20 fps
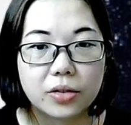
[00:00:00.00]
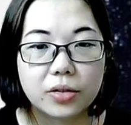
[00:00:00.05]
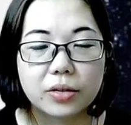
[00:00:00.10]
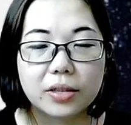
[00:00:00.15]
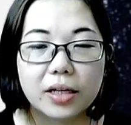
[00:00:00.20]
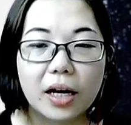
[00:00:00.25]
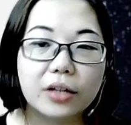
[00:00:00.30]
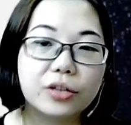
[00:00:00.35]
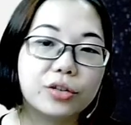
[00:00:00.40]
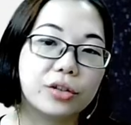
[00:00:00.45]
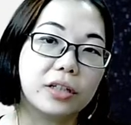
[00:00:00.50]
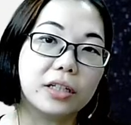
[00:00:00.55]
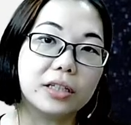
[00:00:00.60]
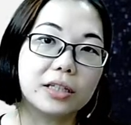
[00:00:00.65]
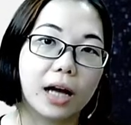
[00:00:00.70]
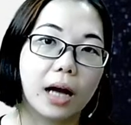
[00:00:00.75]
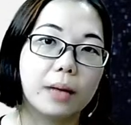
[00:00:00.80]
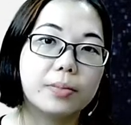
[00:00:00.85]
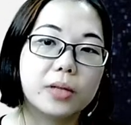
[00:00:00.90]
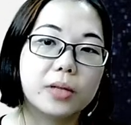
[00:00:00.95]
So there are three
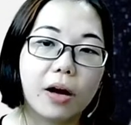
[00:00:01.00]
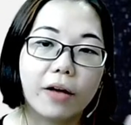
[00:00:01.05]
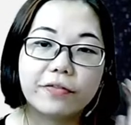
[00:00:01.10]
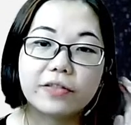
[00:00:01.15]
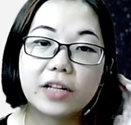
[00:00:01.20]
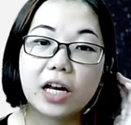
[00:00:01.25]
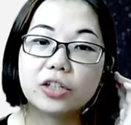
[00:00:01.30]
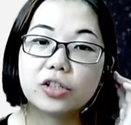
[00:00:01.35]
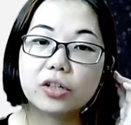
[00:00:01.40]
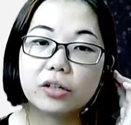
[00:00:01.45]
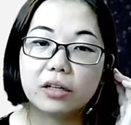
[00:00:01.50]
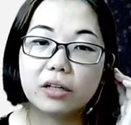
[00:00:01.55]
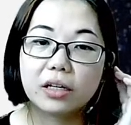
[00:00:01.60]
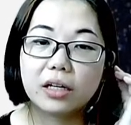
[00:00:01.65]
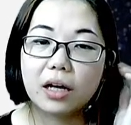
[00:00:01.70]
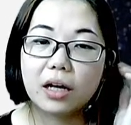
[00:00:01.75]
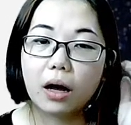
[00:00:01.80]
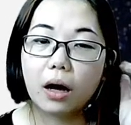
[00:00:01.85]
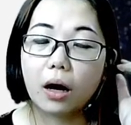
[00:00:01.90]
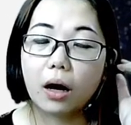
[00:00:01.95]
types of
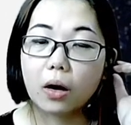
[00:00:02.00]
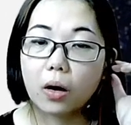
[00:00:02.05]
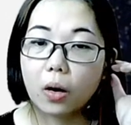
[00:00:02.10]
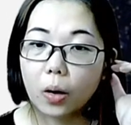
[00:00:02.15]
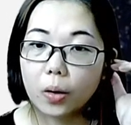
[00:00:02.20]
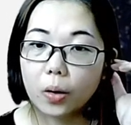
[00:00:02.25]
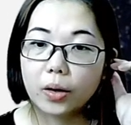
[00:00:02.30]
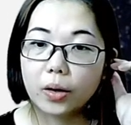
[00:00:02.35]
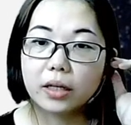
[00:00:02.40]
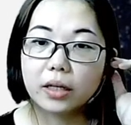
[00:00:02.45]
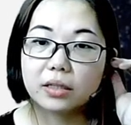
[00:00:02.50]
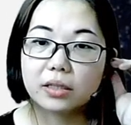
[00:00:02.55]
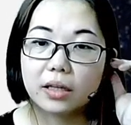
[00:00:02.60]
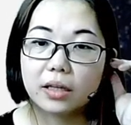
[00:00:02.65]
naturally occurring